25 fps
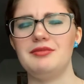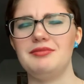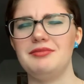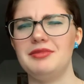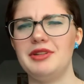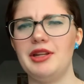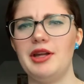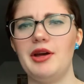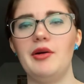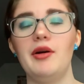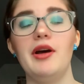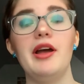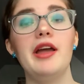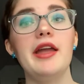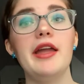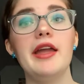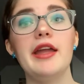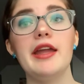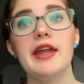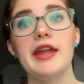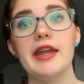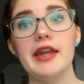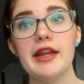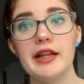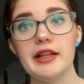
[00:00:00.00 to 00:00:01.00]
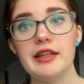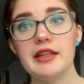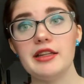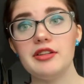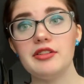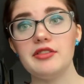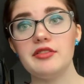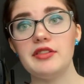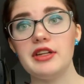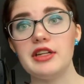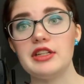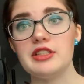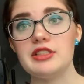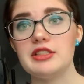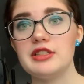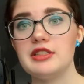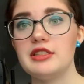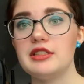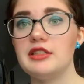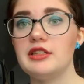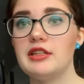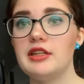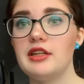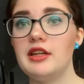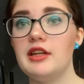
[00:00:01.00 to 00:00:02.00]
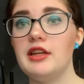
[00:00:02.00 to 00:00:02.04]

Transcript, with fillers: No, alien invasion.